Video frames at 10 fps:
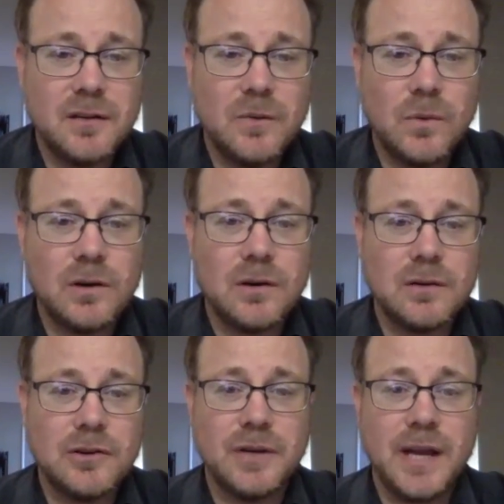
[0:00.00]
We're
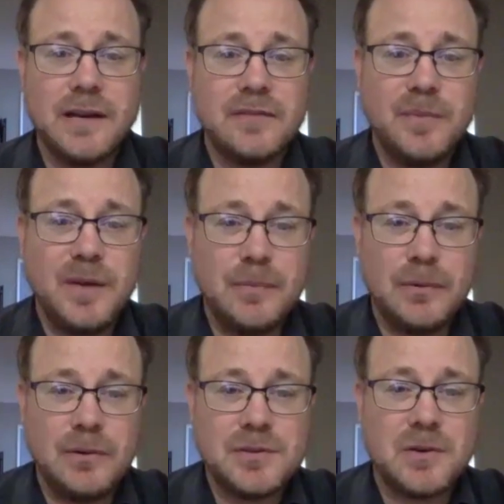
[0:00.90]
creative
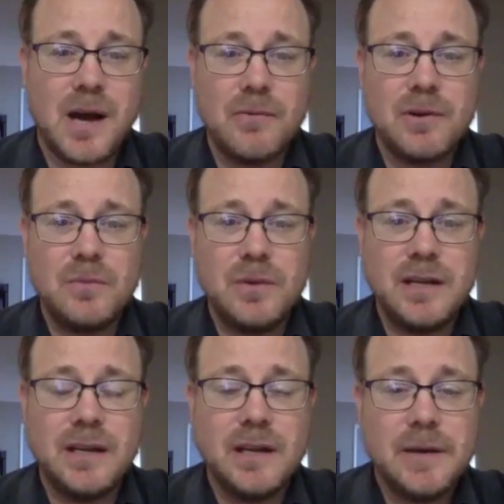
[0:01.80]
people, so how can
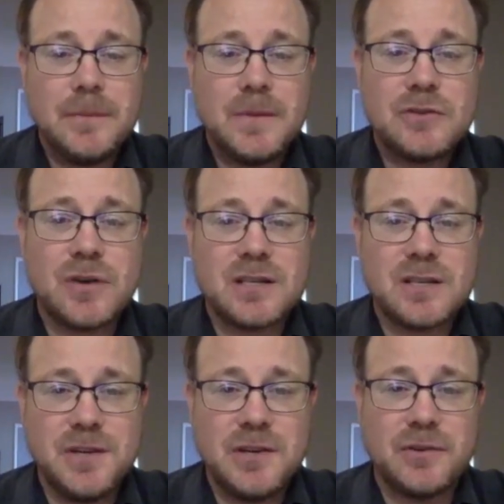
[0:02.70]
we try
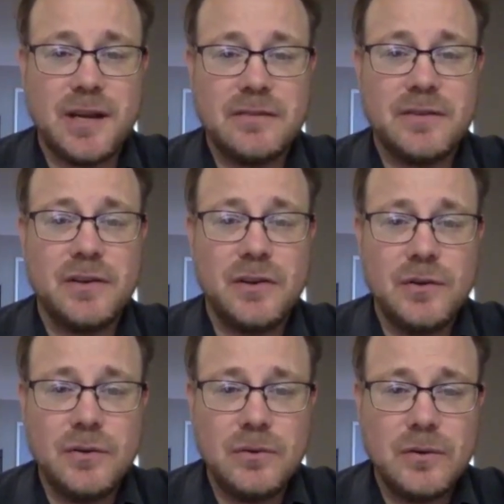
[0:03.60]
something creative and
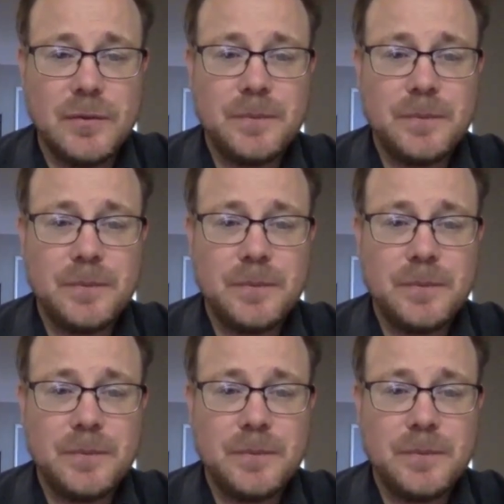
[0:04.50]
new?